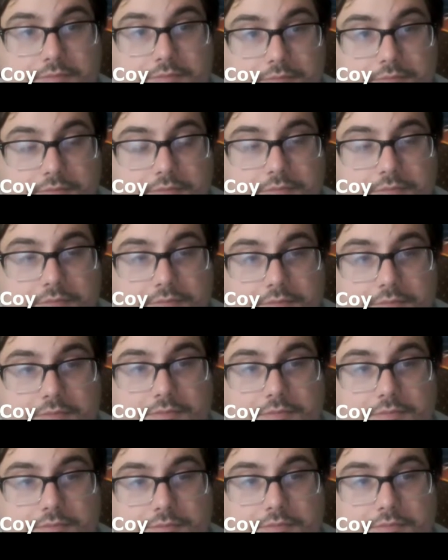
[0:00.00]

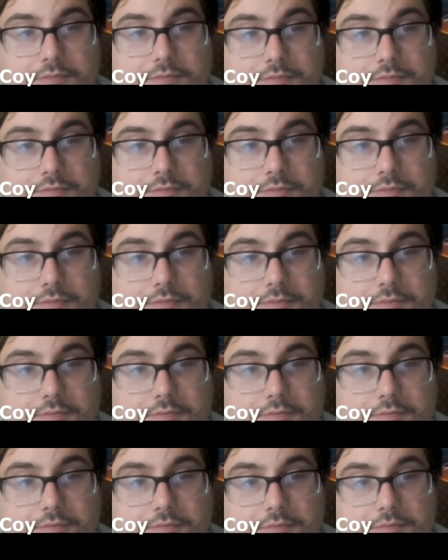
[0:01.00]

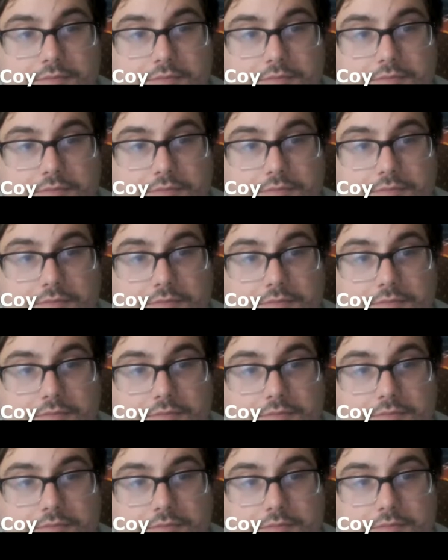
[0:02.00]

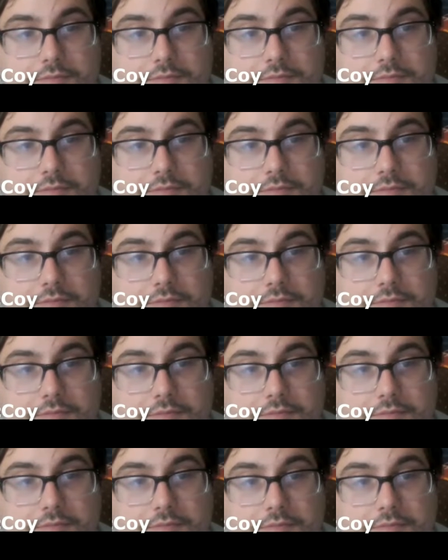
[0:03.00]
(silent)